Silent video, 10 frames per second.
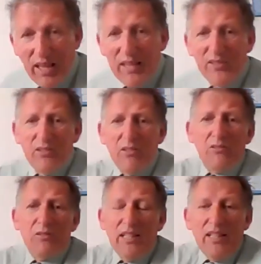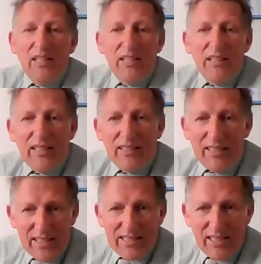And you know,
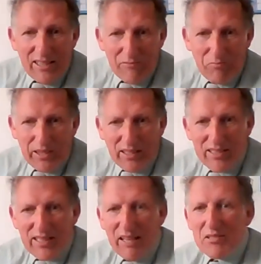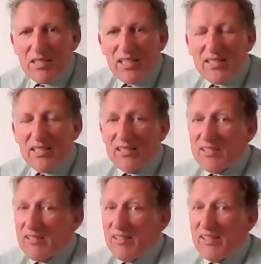this Olympics, I was
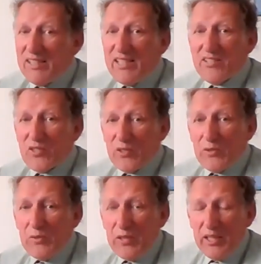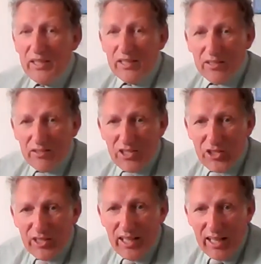listening, there are at least two
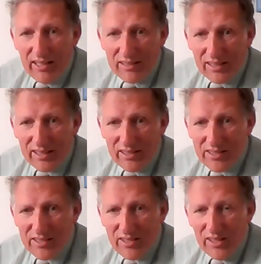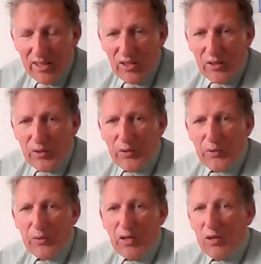Christian athletes
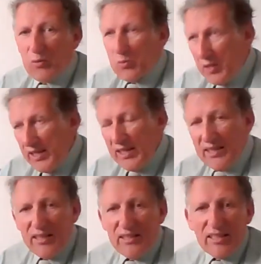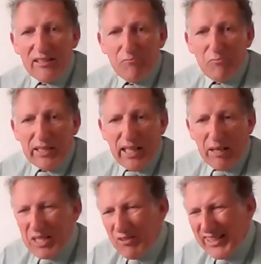who are running in the Olympic
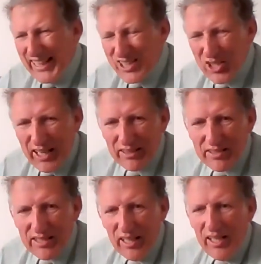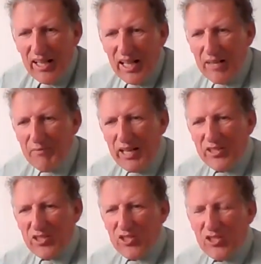Games. If I get chance, I
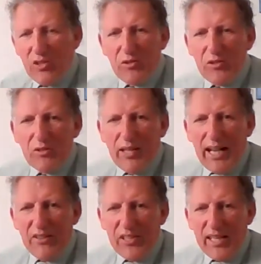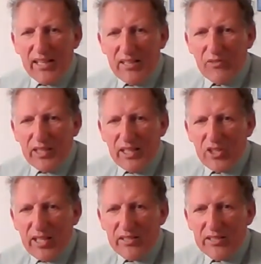might just show you at the end, if I
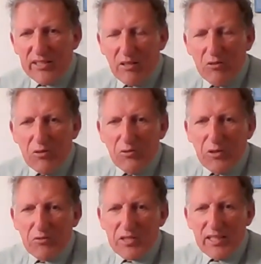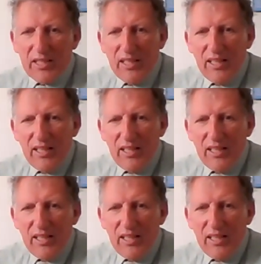get chance, though, who those